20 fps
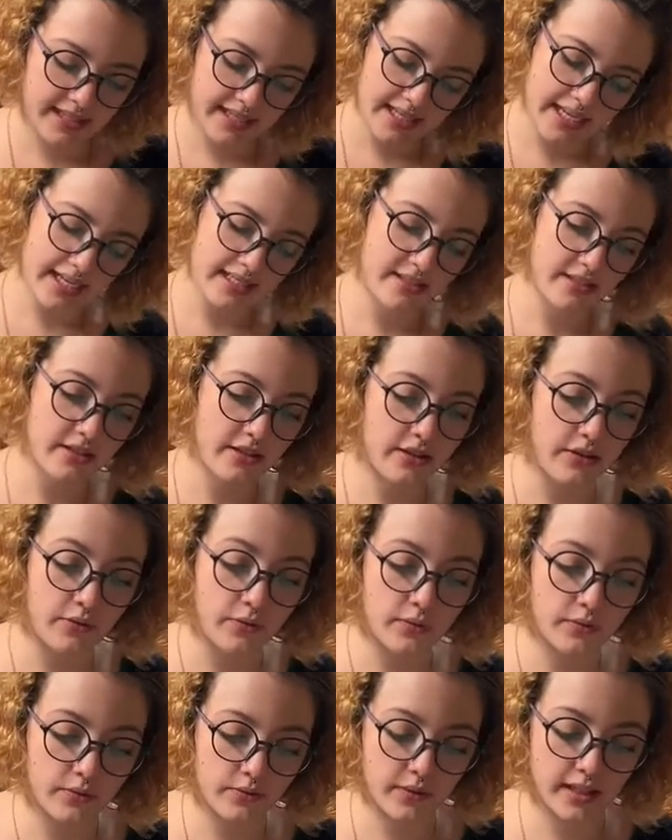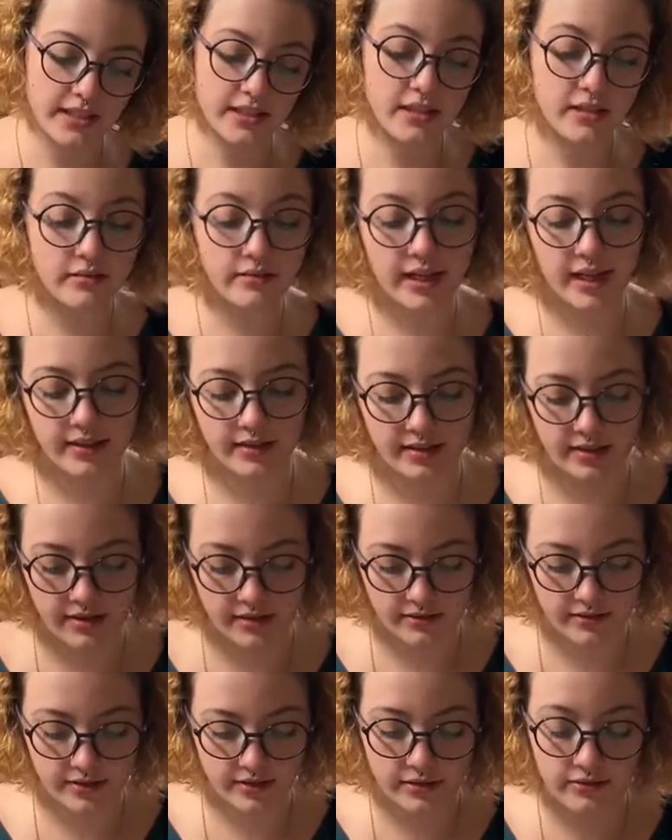And so once you get
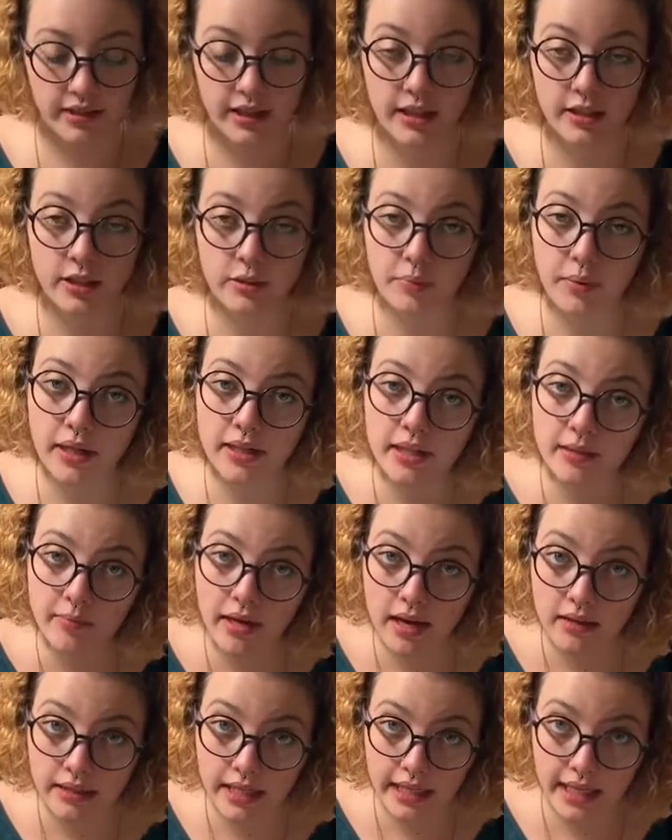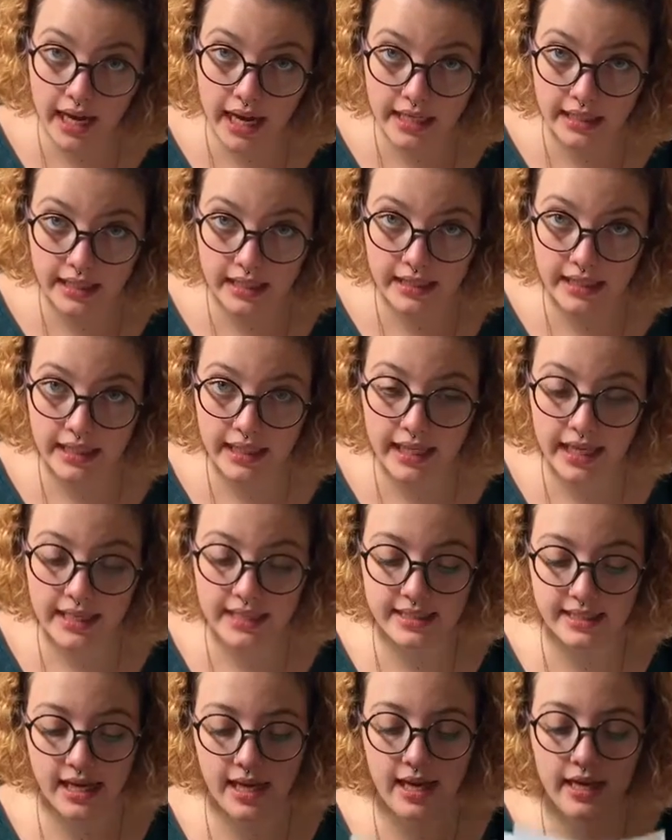those, you can either print them out like I did, like I
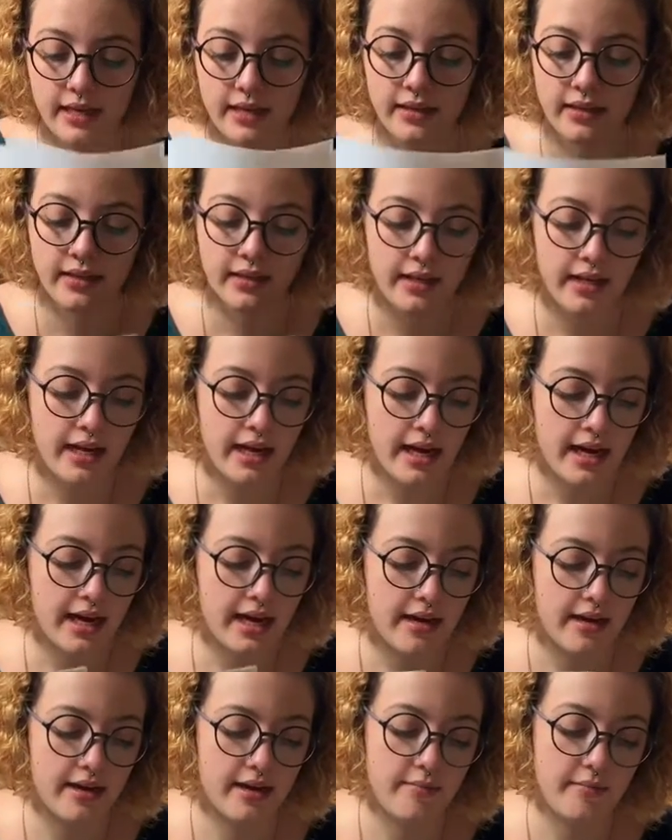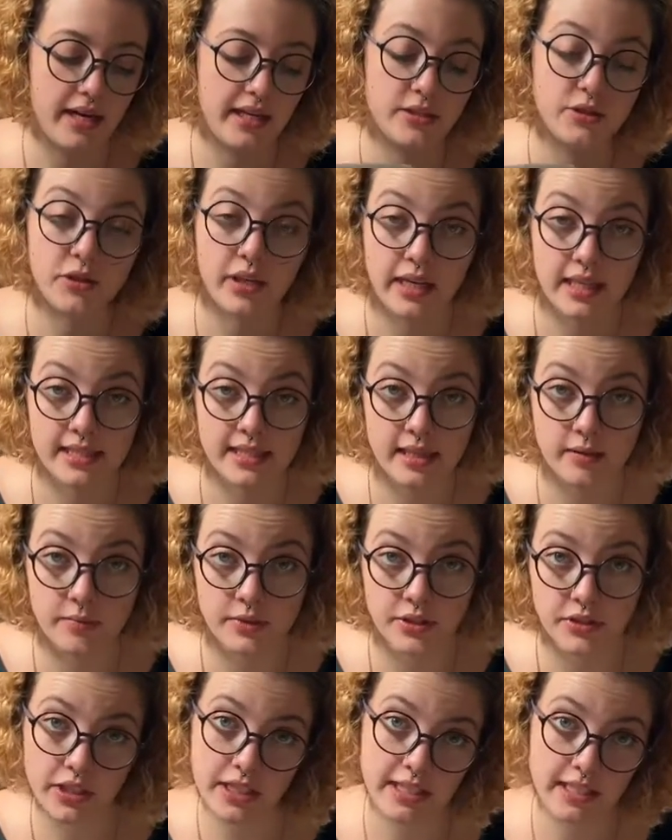said, and trace them
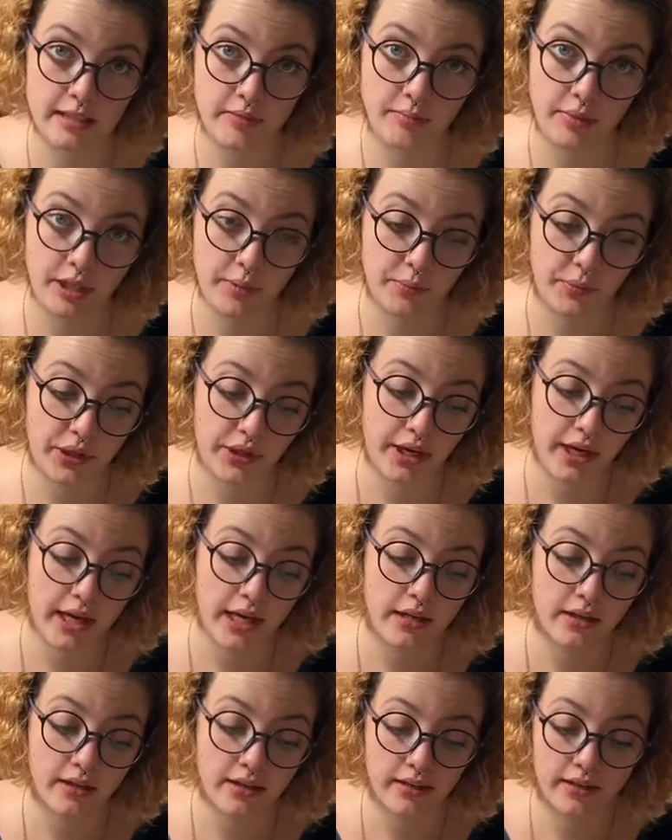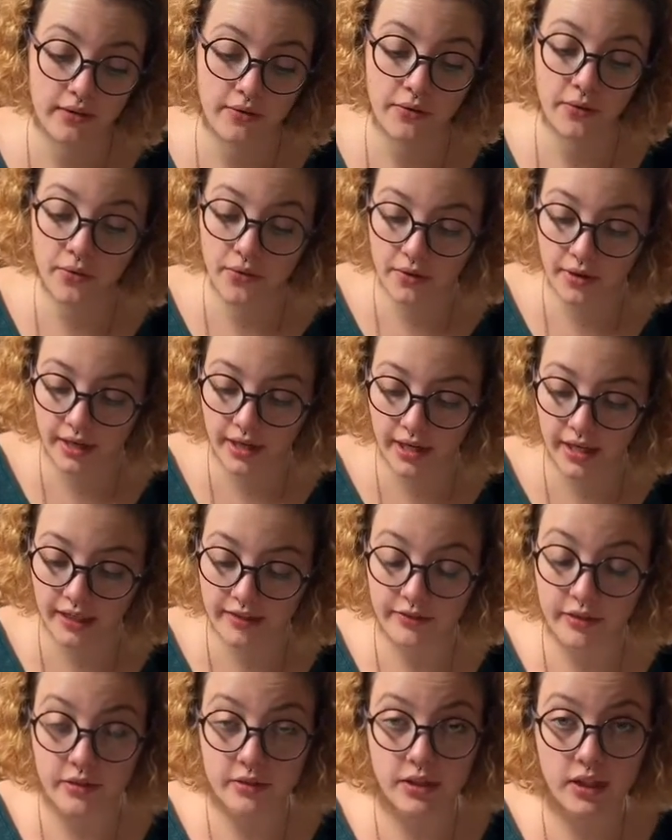with tracing paper, or
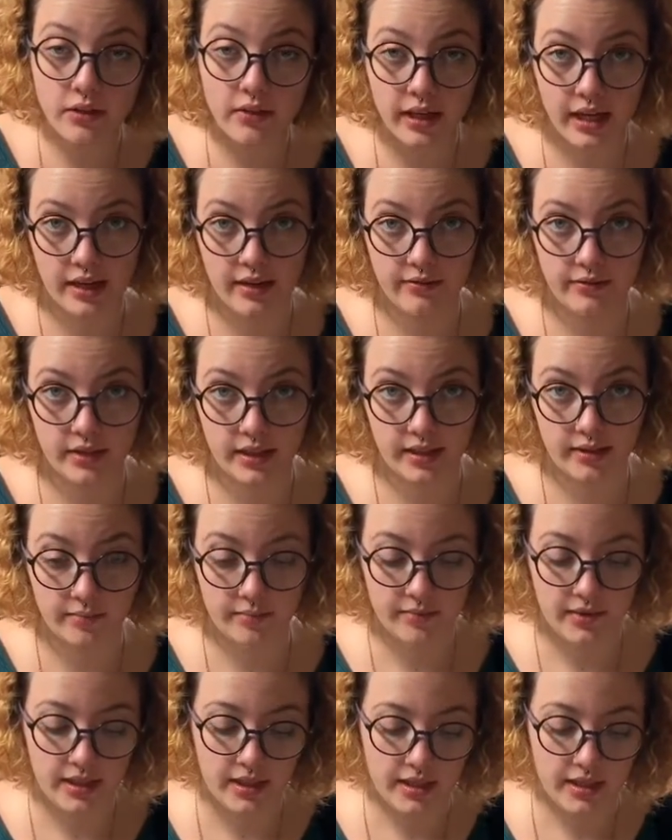if you don't have them,